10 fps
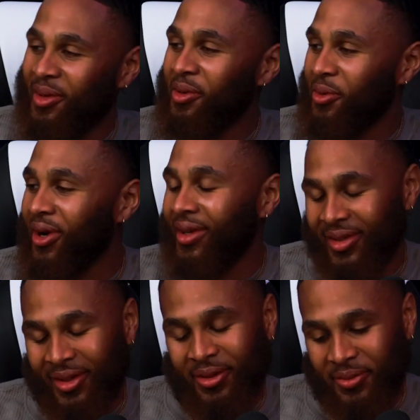it's on the way.
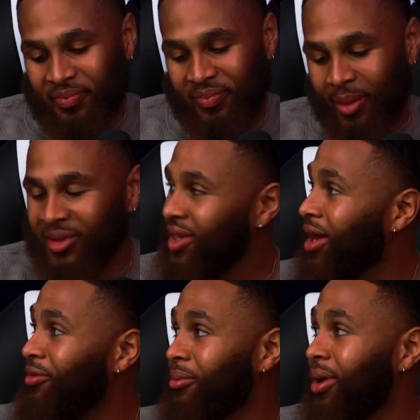So I'm just
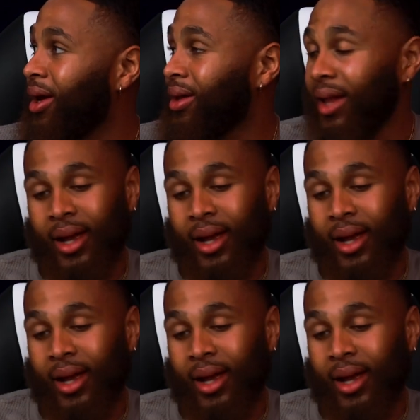thankful, man.